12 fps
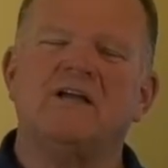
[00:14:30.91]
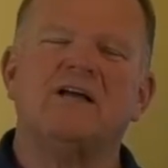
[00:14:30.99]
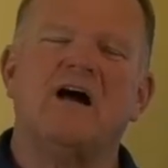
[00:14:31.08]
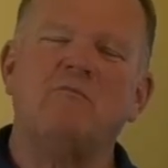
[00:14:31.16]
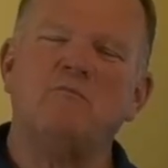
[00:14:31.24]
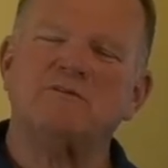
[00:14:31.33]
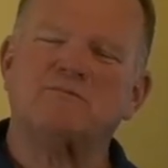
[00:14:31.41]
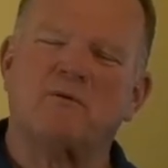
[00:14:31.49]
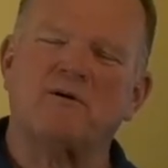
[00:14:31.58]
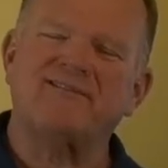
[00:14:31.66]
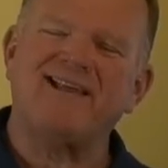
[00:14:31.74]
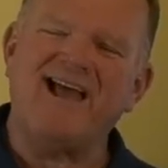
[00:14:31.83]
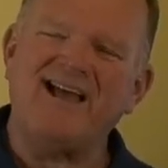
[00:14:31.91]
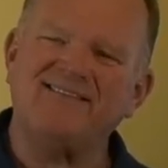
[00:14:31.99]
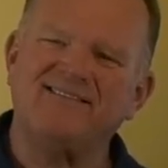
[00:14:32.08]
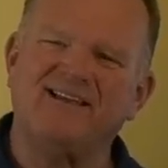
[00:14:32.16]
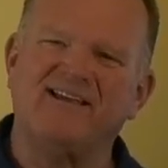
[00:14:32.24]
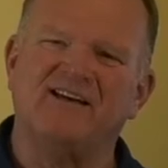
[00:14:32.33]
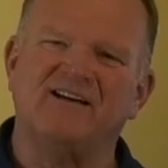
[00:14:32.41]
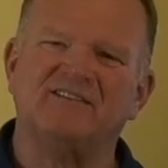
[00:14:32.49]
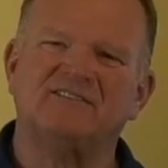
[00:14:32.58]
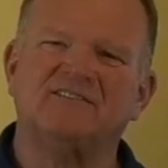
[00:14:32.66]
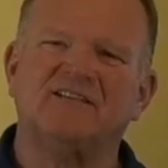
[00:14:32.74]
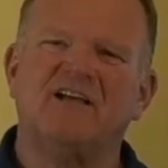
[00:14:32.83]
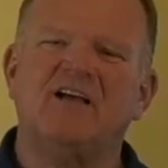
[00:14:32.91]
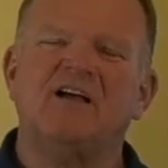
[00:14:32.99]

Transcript: God was protecting us